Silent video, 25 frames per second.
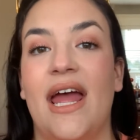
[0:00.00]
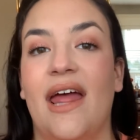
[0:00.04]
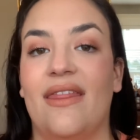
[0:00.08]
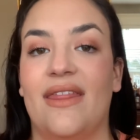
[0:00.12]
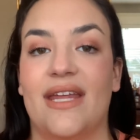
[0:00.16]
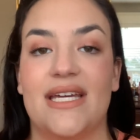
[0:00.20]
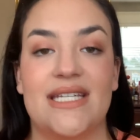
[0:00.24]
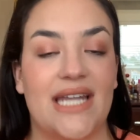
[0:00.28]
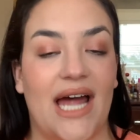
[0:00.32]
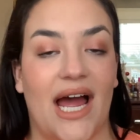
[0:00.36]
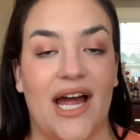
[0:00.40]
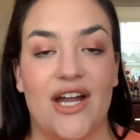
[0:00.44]

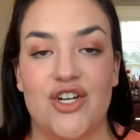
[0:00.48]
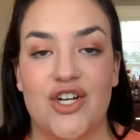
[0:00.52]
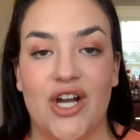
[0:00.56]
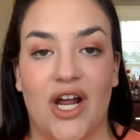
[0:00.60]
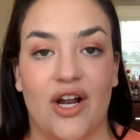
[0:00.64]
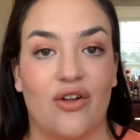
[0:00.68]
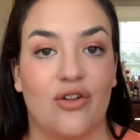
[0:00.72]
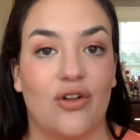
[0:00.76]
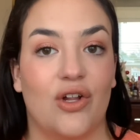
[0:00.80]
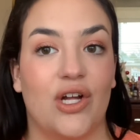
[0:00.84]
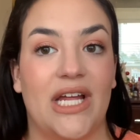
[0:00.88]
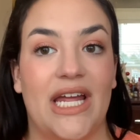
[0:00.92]
This
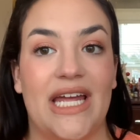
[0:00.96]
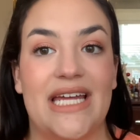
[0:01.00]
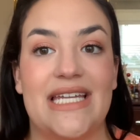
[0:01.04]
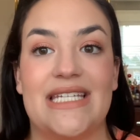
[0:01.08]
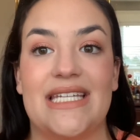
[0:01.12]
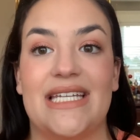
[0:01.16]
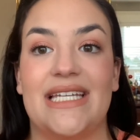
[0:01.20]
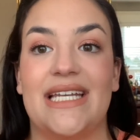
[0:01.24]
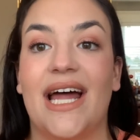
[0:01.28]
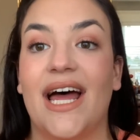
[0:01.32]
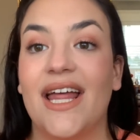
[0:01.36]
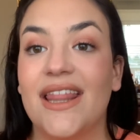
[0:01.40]
eyeshadow look is
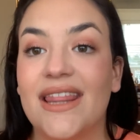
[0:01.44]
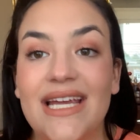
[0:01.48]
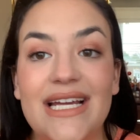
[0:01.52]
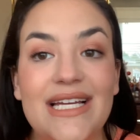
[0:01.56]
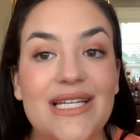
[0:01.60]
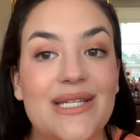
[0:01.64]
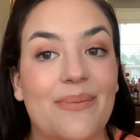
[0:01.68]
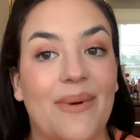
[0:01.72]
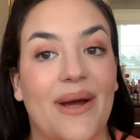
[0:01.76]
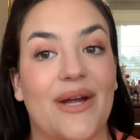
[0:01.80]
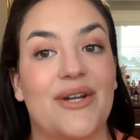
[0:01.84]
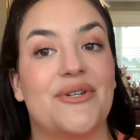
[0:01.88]
nothing
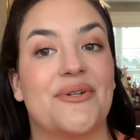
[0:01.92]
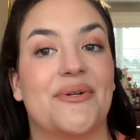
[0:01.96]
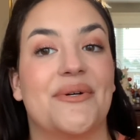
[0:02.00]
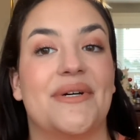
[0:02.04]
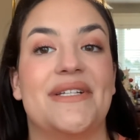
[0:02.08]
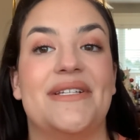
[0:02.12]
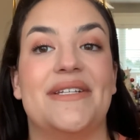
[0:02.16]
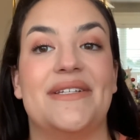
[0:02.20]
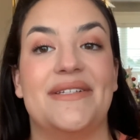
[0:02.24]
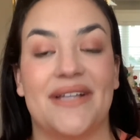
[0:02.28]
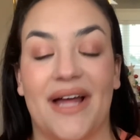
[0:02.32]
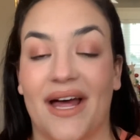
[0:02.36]
special,
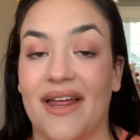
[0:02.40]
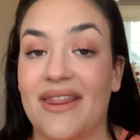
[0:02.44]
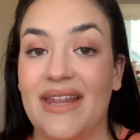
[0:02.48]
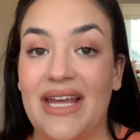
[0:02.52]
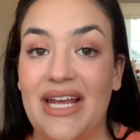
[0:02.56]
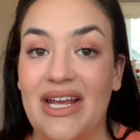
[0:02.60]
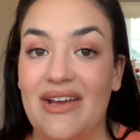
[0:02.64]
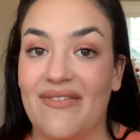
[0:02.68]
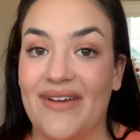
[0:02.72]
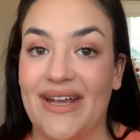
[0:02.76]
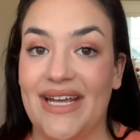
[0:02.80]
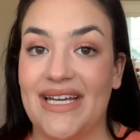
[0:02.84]
it's
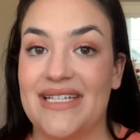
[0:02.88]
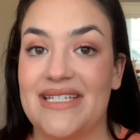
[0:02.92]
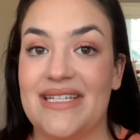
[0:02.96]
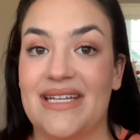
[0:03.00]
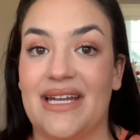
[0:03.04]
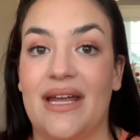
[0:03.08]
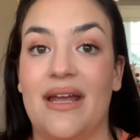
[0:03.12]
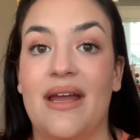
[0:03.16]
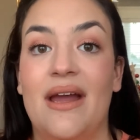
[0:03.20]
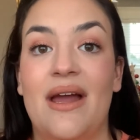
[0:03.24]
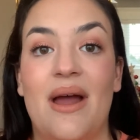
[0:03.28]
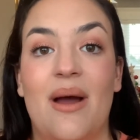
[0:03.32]
nothing
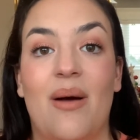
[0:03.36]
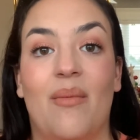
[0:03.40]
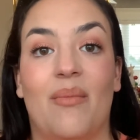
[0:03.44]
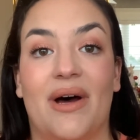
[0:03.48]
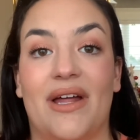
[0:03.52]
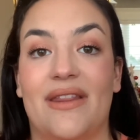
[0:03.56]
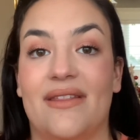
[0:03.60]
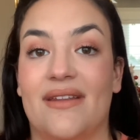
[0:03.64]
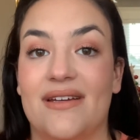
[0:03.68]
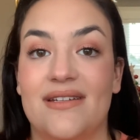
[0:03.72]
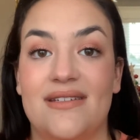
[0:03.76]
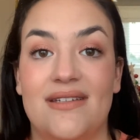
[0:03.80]
fancy,
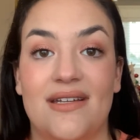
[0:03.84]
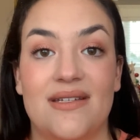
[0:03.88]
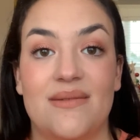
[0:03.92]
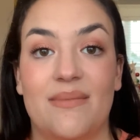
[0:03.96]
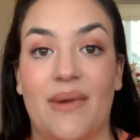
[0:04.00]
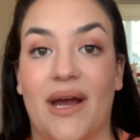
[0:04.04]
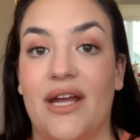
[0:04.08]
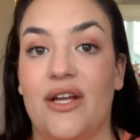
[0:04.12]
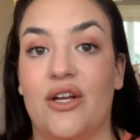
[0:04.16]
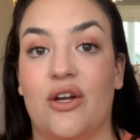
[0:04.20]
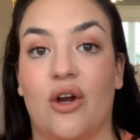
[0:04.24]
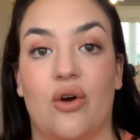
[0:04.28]
but this is
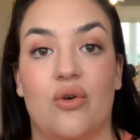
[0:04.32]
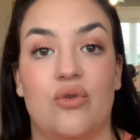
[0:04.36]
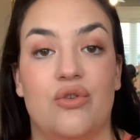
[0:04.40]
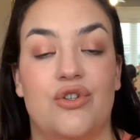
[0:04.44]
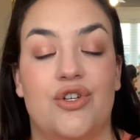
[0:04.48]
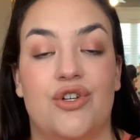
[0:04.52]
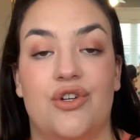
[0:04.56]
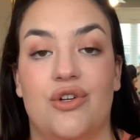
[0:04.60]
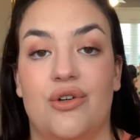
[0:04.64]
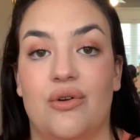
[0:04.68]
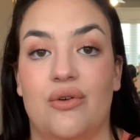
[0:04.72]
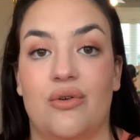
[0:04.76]
my
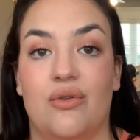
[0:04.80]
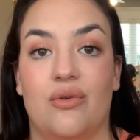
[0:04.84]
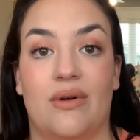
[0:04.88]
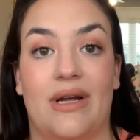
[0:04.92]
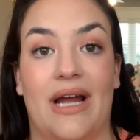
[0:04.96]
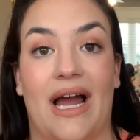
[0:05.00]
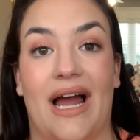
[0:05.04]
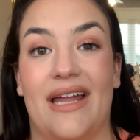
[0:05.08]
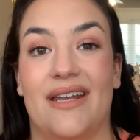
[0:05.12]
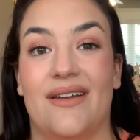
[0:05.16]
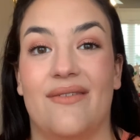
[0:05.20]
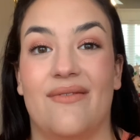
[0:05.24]
go-to
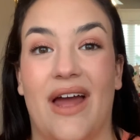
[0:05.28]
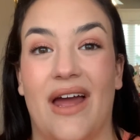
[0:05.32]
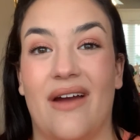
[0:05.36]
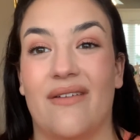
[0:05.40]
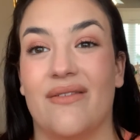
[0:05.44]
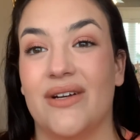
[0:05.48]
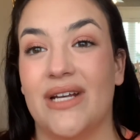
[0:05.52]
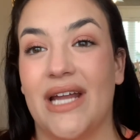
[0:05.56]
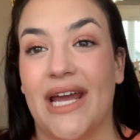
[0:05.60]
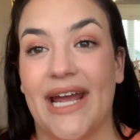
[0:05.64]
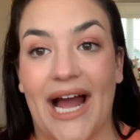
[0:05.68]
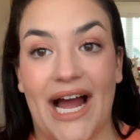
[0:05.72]
kind of
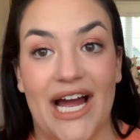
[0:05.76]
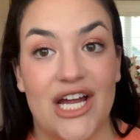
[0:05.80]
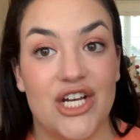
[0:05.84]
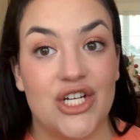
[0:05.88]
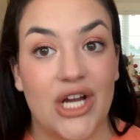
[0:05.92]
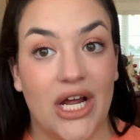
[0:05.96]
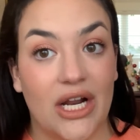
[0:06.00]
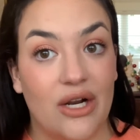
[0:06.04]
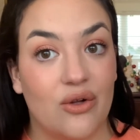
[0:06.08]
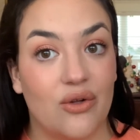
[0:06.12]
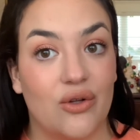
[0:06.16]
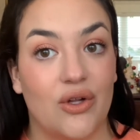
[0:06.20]
everyday
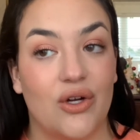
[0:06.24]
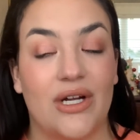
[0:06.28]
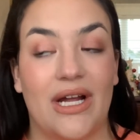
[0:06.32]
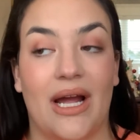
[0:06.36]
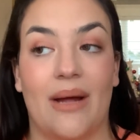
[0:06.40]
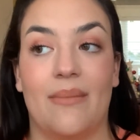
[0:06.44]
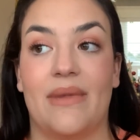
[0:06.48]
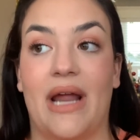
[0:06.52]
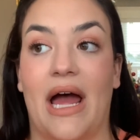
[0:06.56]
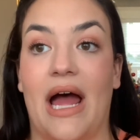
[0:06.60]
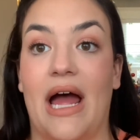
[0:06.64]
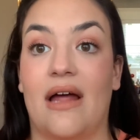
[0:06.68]
eyeshadow look.
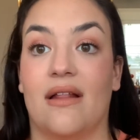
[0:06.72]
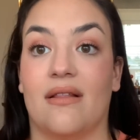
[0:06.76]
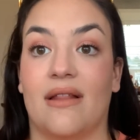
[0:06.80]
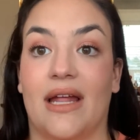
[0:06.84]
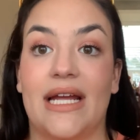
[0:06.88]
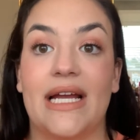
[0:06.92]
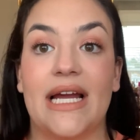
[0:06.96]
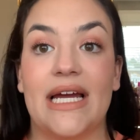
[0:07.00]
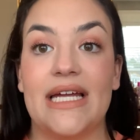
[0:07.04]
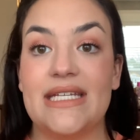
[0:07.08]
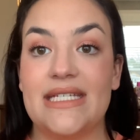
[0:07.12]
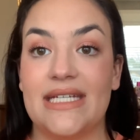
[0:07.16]
I'm not,
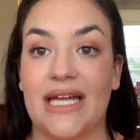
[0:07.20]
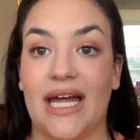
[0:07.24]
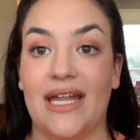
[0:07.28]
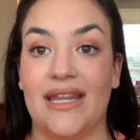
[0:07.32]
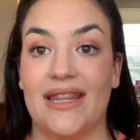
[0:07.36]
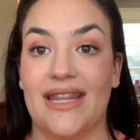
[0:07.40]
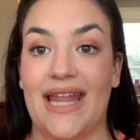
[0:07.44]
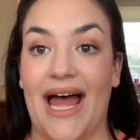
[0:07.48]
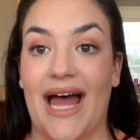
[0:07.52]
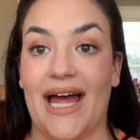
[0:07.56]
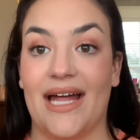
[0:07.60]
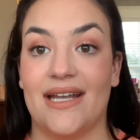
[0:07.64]
like I
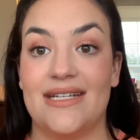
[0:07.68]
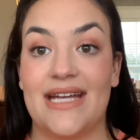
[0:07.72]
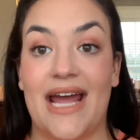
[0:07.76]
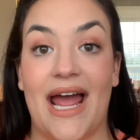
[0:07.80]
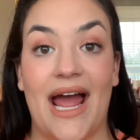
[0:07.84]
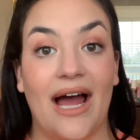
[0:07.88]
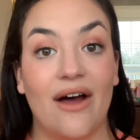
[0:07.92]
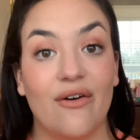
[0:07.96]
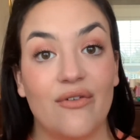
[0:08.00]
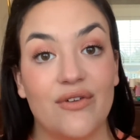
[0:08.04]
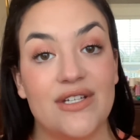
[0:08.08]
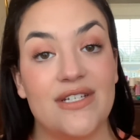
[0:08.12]
said, that
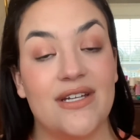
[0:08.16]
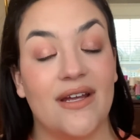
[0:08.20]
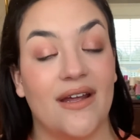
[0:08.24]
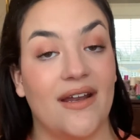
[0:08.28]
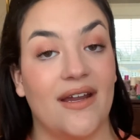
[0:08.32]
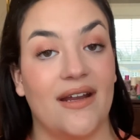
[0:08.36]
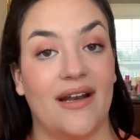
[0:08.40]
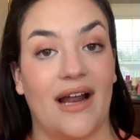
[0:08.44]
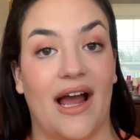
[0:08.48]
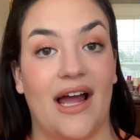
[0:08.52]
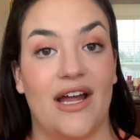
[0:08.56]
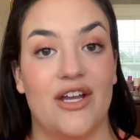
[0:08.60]
talented
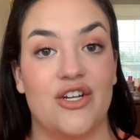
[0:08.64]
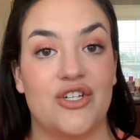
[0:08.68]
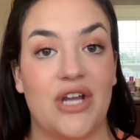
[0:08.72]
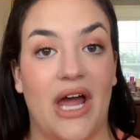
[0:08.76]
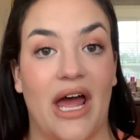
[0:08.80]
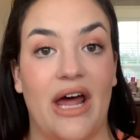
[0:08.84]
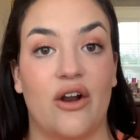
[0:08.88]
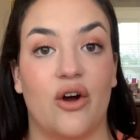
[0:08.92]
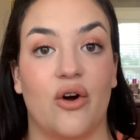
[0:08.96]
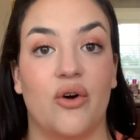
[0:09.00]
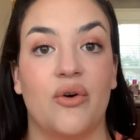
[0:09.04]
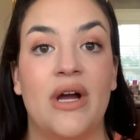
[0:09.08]
in
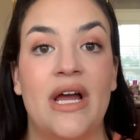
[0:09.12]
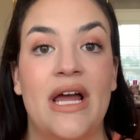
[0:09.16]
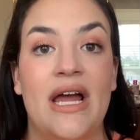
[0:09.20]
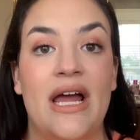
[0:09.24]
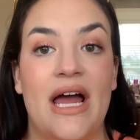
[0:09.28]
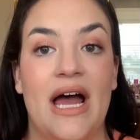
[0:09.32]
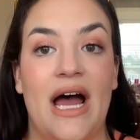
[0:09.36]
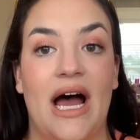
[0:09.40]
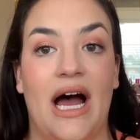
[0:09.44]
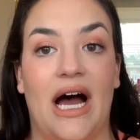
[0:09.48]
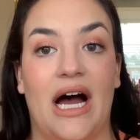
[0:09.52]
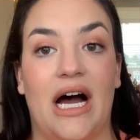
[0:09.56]
eyeshadow,
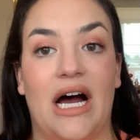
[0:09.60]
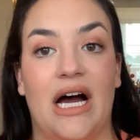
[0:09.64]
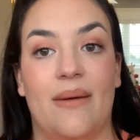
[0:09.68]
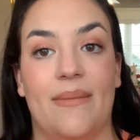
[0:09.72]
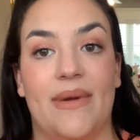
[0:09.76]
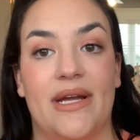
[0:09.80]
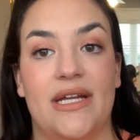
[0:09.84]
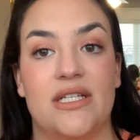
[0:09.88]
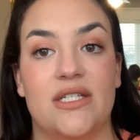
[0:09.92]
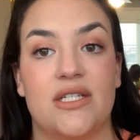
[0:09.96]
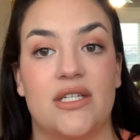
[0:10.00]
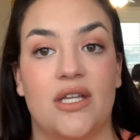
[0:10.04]

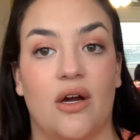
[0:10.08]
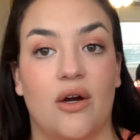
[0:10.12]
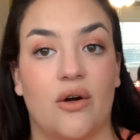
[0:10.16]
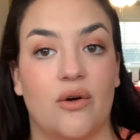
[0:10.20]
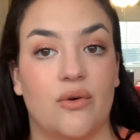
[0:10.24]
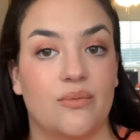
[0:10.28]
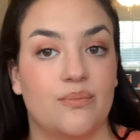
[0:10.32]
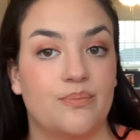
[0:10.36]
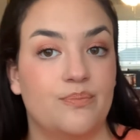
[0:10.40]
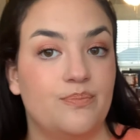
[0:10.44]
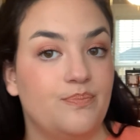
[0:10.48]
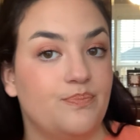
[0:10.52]
and
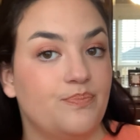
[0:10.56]
so